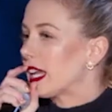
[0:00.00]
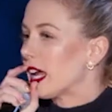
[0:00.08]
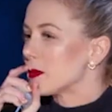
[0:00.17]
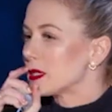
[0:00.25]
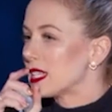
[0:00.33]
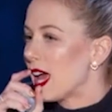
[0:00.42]
to
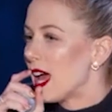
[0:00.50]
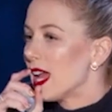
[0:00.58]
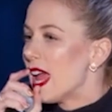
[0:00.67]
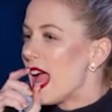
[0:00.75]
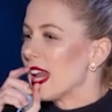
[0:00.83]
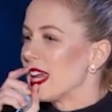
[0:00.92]
get
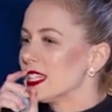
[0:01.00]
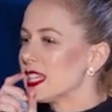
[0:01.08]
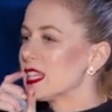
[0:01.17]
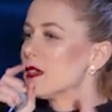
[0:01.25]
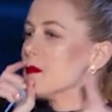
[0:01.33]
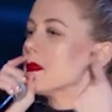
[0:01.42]
upset, and I
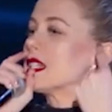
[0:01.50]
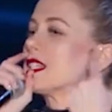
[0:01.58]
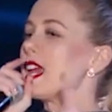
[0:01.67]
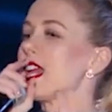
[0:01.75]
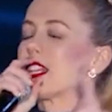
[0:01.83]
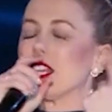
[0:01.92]
did the
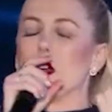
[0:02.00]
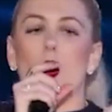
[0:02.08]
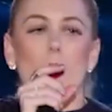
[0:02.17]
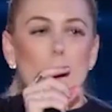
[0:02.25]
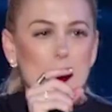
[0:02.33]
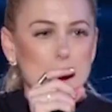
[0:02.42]
mistake that
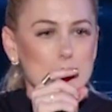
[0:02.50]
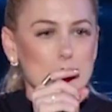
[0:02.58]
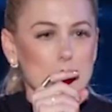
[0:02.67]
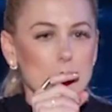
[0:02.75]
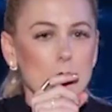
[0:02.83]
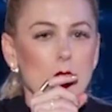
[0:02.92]
all women
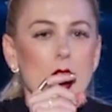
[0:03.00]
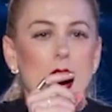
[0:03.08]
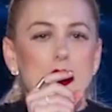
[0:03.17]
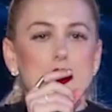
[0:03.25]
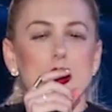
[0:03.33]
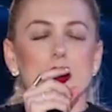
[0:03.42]
do.
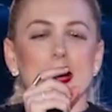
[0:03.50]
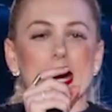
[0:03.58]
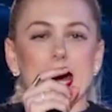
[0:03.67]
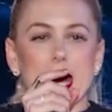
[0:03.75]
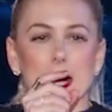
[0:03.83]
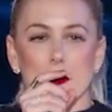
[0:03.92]
I started to
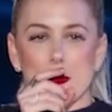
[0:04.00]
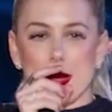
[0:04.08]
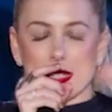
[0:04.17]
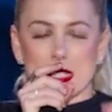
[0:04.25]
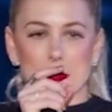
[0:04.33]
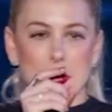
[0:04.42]
get angry
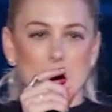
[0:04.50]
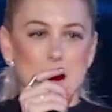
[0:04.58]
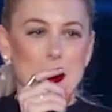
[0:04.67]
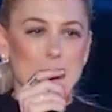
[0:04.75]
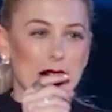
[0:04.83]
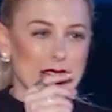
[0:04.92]
about something on
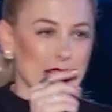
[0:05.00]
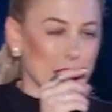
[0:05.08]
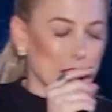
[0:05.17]
my body